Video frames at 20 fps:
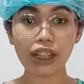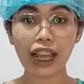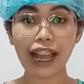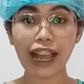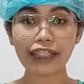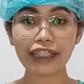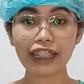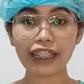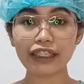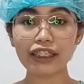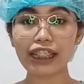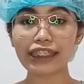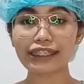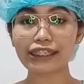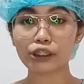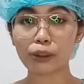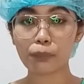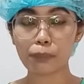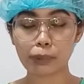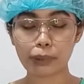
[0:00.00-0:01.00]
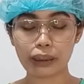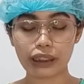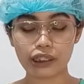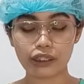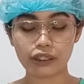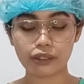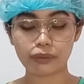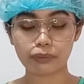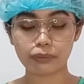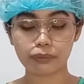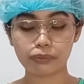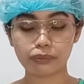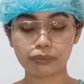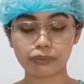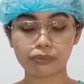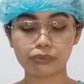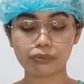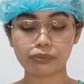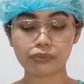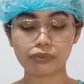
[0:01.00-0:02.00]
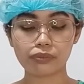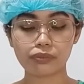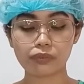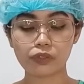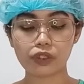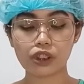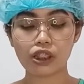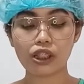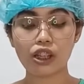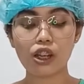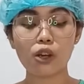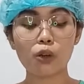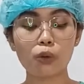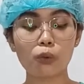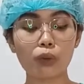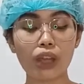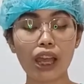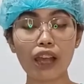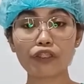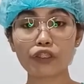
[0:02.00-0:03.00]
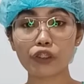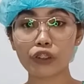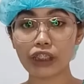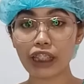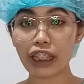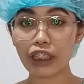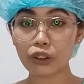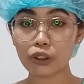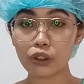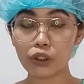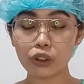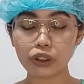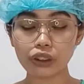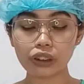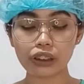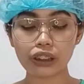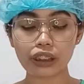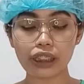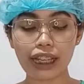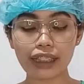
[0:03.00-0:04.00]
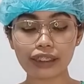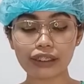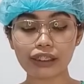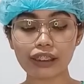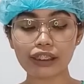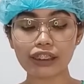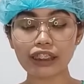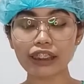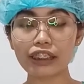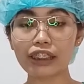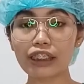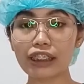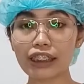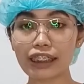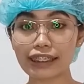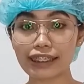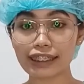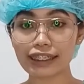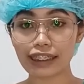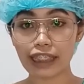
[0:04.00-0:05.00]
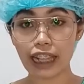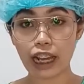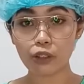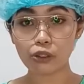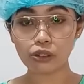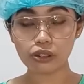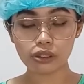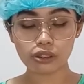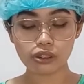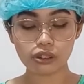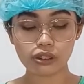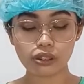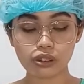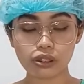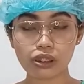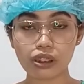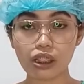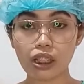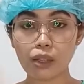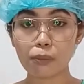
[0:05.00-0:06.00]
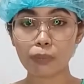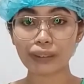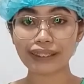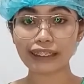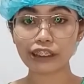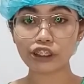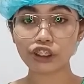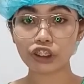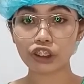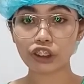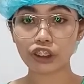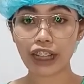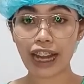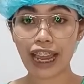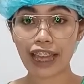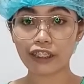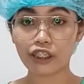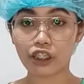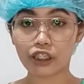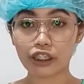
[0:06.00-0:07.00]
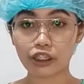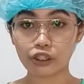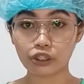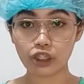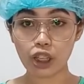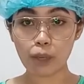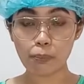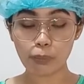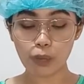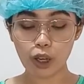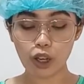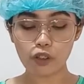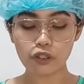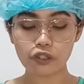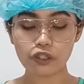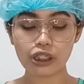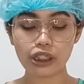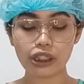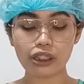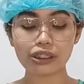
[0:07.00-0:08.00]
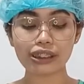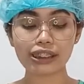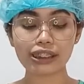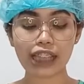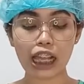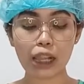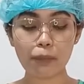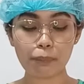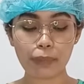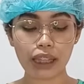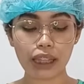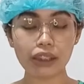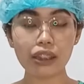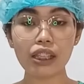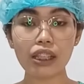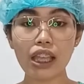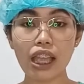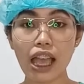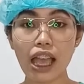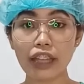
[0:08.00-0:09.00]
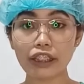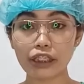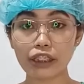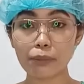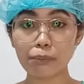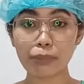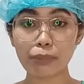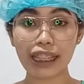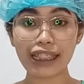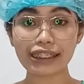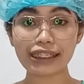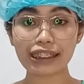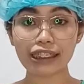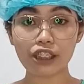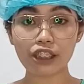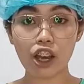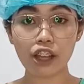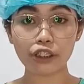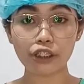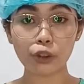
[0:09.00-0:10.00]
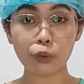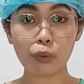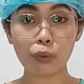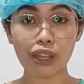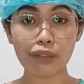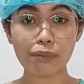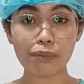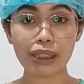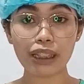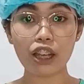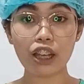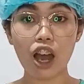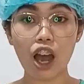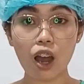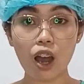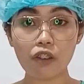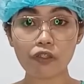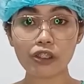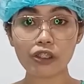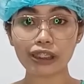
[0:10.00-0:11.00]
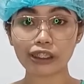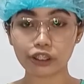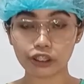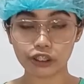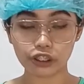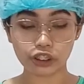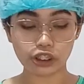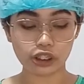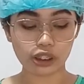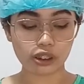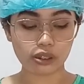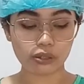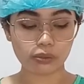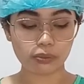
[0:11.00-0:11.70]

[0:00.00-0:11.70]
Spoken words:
Again, let's repeat it. We have to take note that the needle is down, position your hand on the top of the scalpel, and then place it on the webbing of the surgeon.